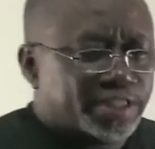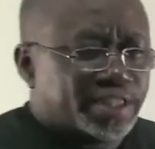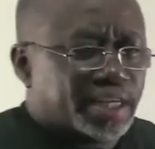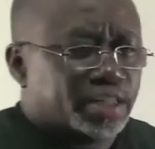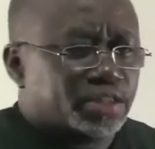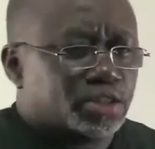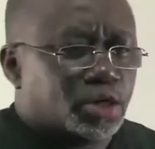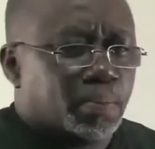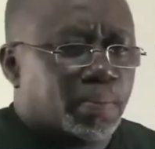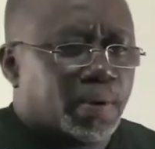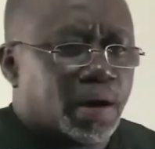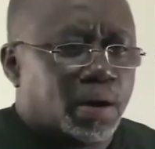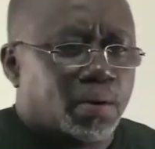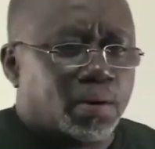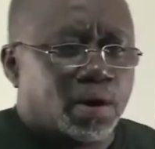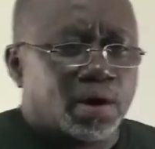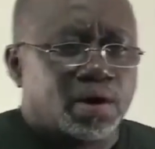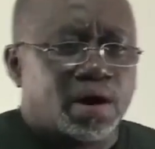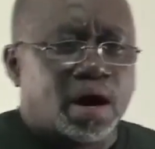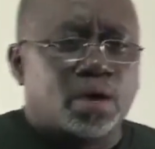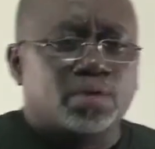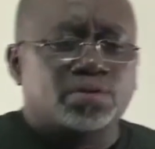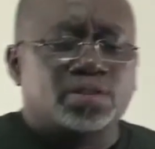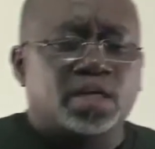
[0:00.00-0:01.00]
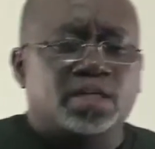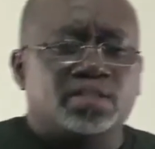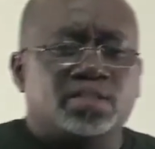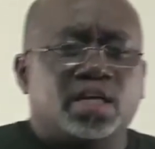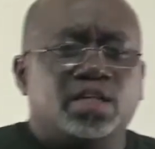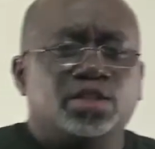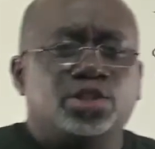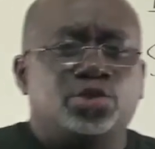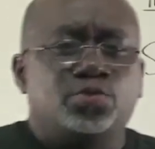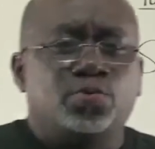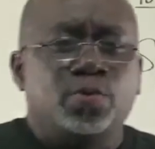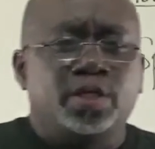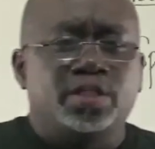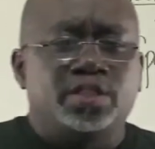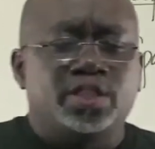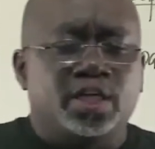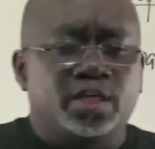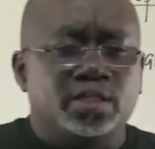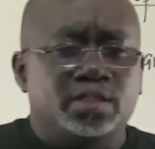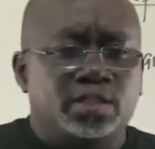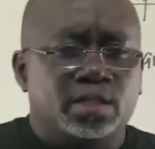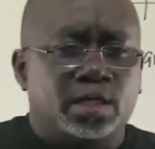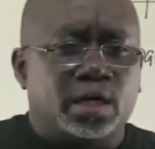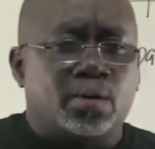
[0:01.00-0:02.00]
set up our routers and
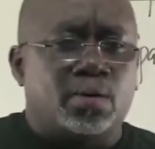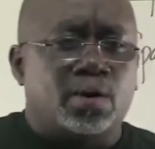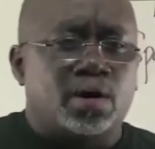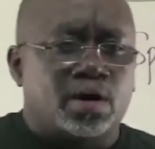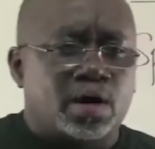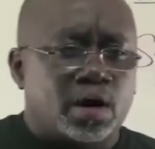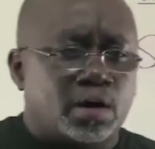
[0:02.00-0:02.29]
switches, our